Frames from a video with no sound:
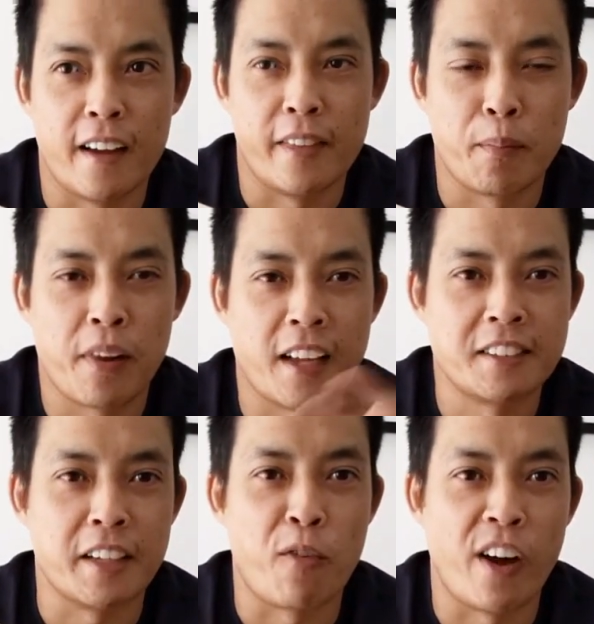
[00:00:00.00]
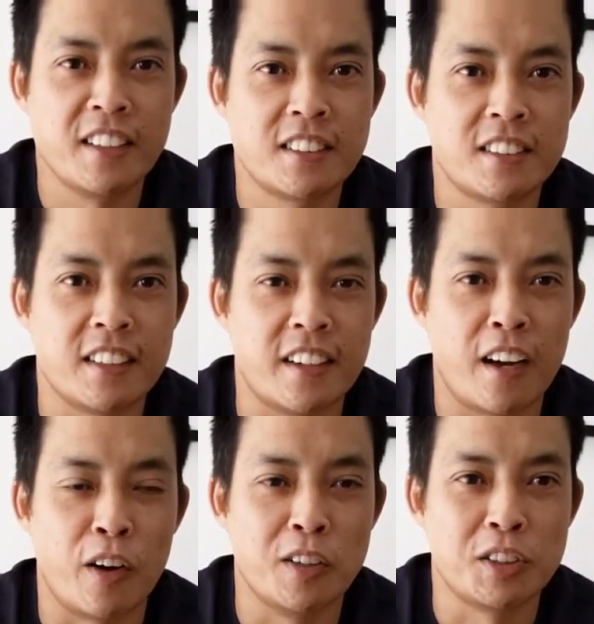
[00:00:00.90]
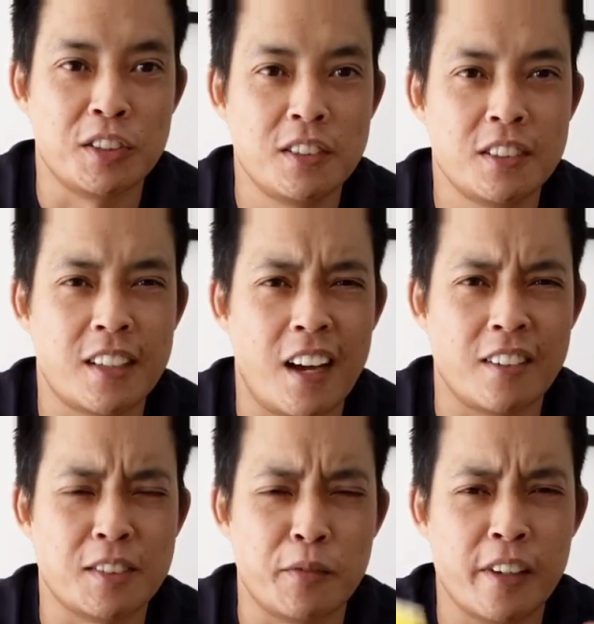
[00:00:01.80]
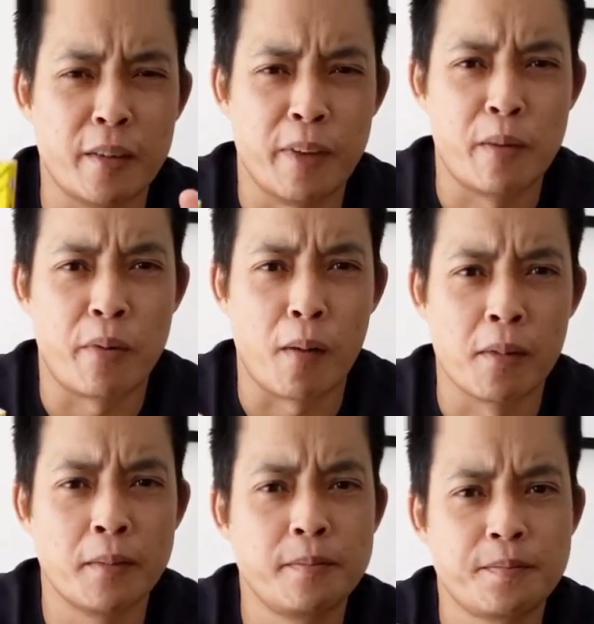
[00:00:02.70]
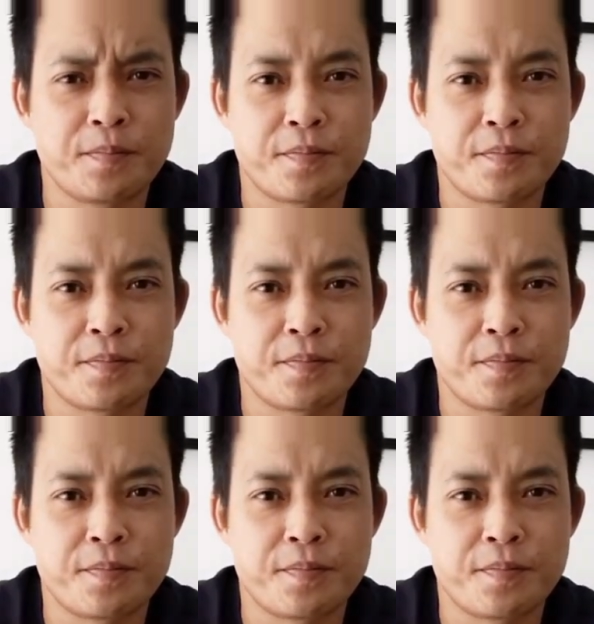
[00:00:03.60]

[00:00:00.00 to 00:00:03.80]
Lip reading: plastic waste in our oceans, how it's a really big problem.